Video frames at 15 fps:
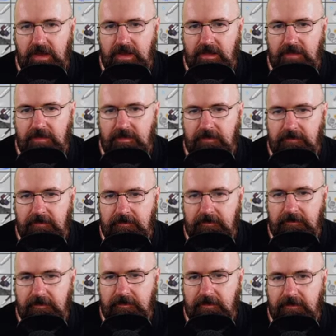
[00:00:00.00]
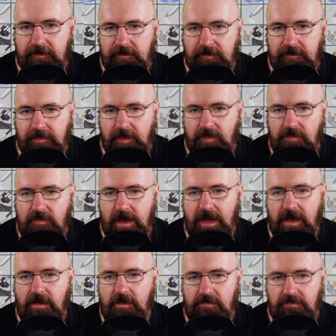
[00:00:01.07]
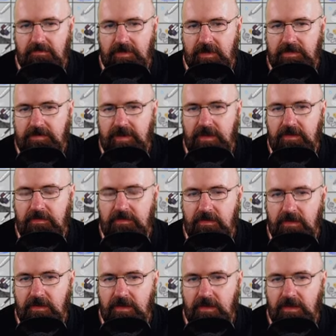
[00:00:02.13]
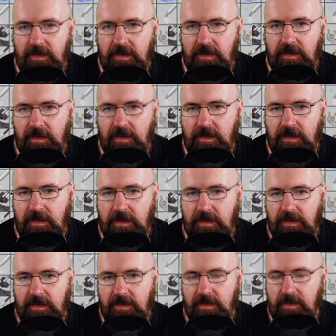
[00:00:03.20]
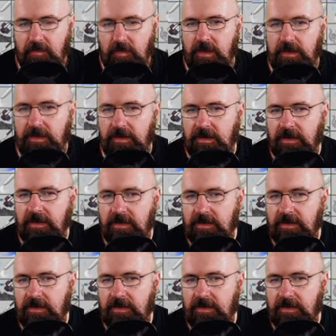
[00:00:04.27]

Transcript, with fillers: a like a. Wow, that's nice. Come on.